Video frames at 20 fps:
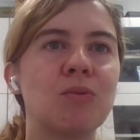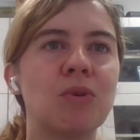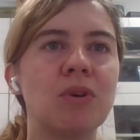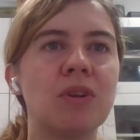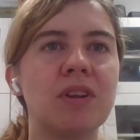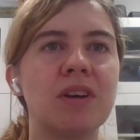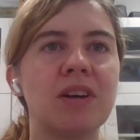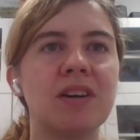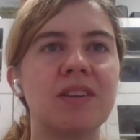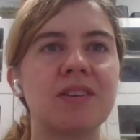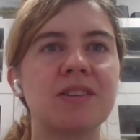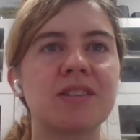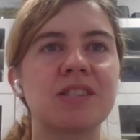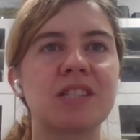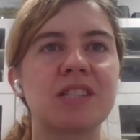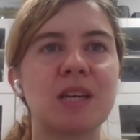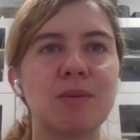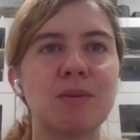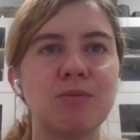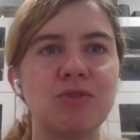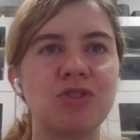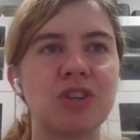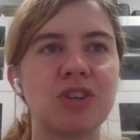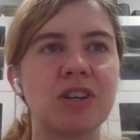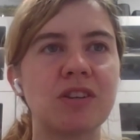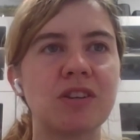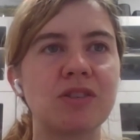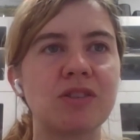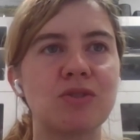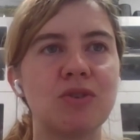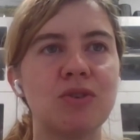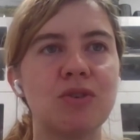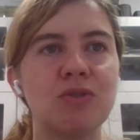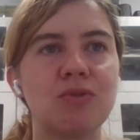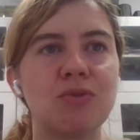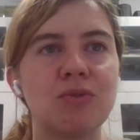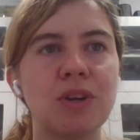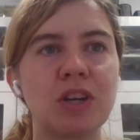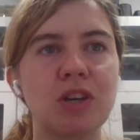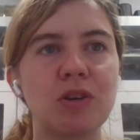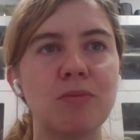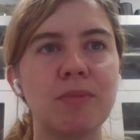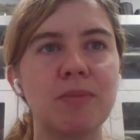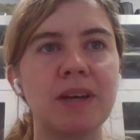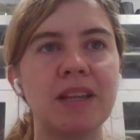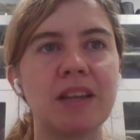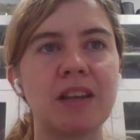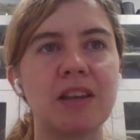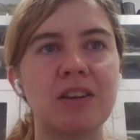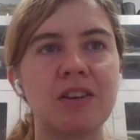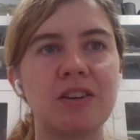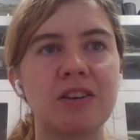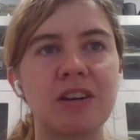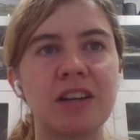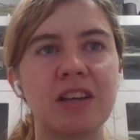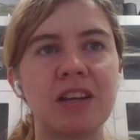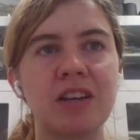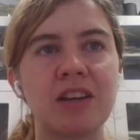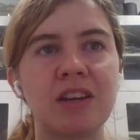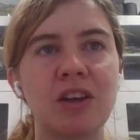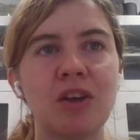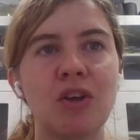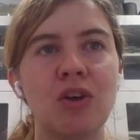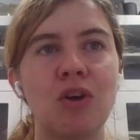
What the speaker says: what other subjects do you recommend learning